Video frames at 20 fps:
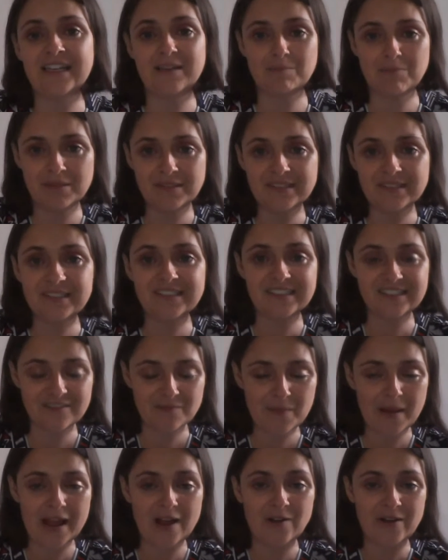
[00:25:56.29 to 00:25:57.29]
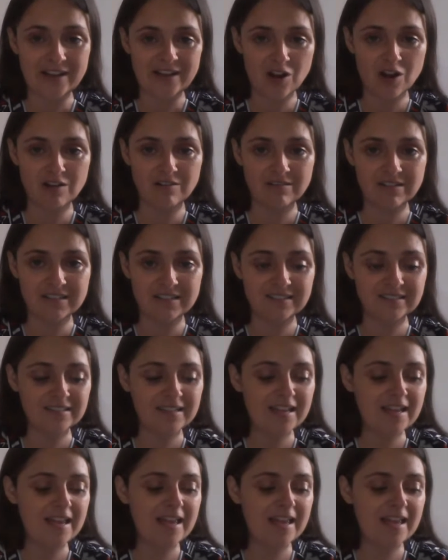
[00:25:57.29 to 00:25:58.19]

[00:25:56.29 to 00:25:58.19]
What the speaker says: in positions of power in Congress.